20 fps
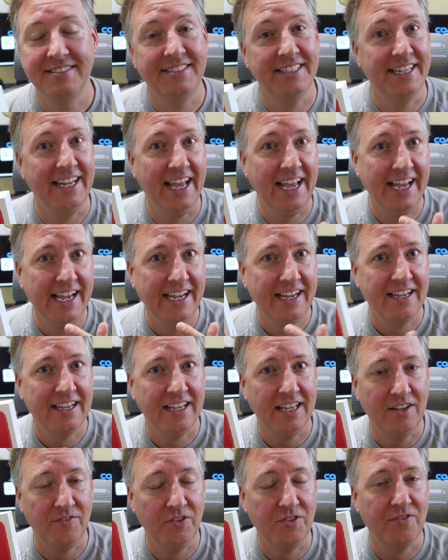Today,
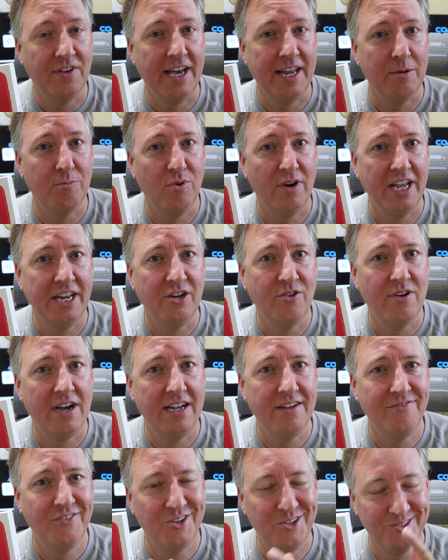if you've got a brand new
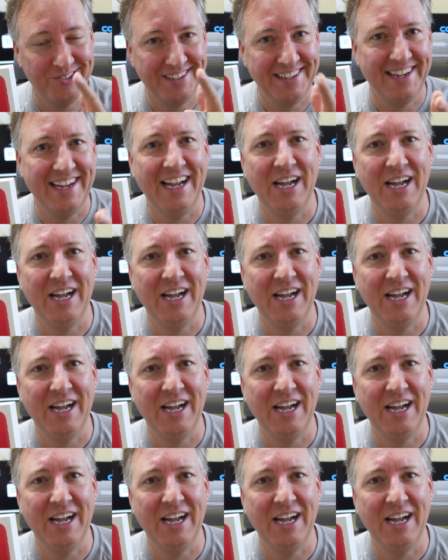iPhone,